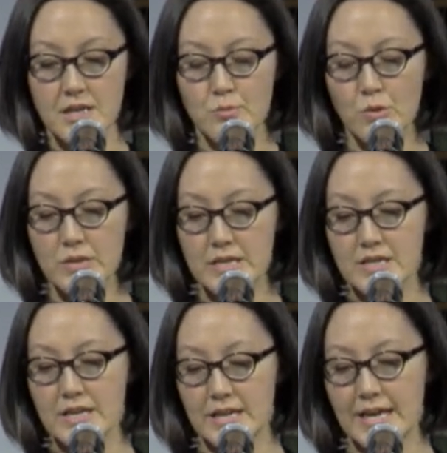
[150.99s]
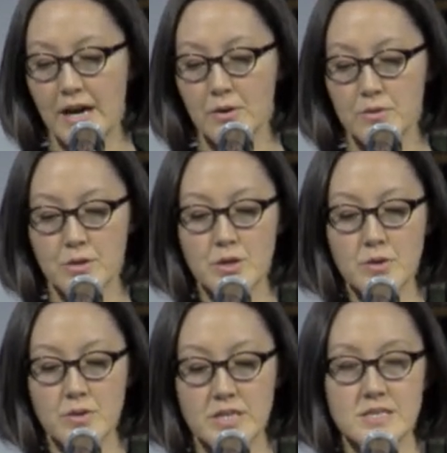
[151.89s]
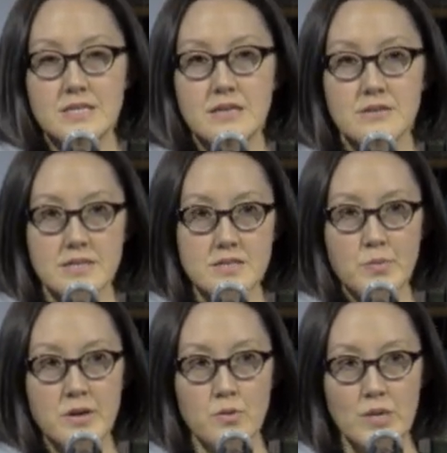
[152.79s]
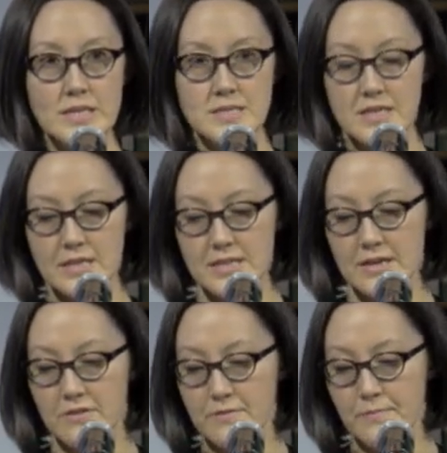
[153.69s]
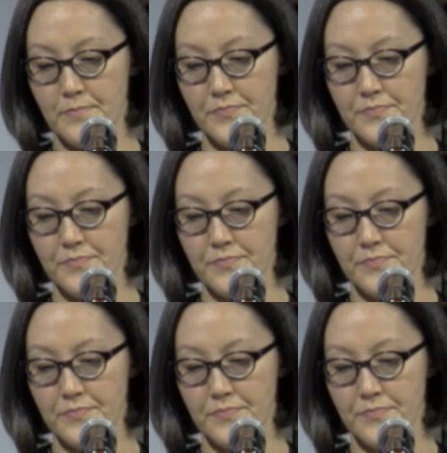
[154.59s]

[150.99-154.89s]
and more like the kind of coward who would go into hysterics upon witnessing a death.